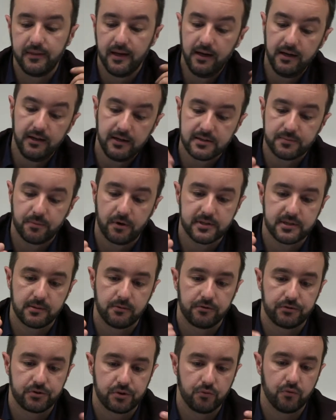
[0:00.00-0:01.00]
And then it is
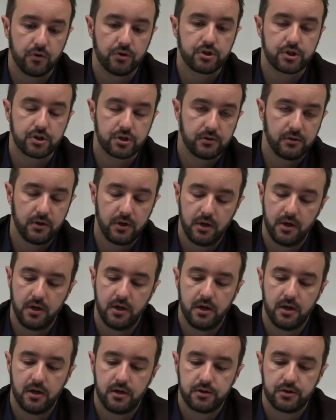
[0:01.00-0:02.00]
possible to watch
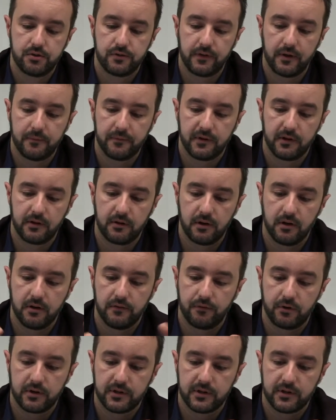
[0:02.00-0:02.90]
to something,